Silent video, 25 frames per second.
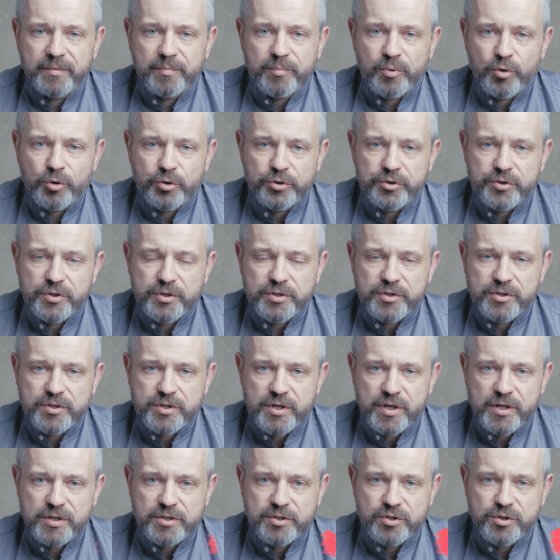portrait
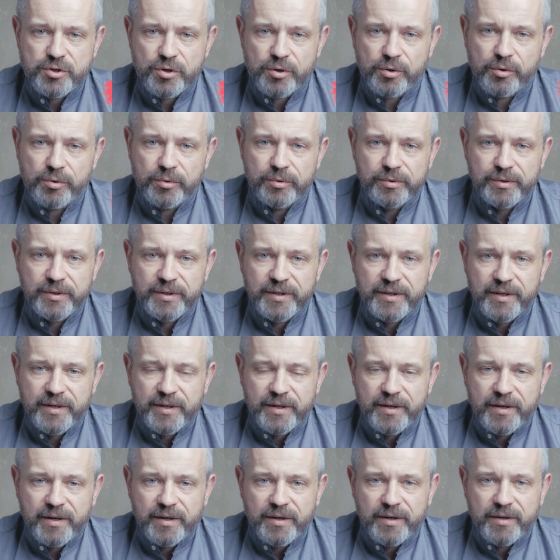trade show
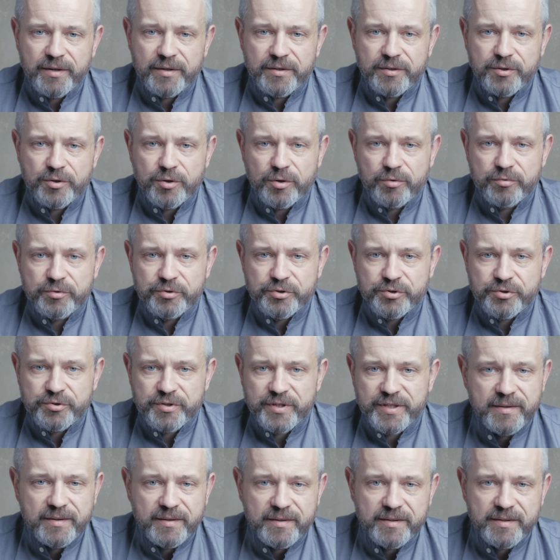in Coventry,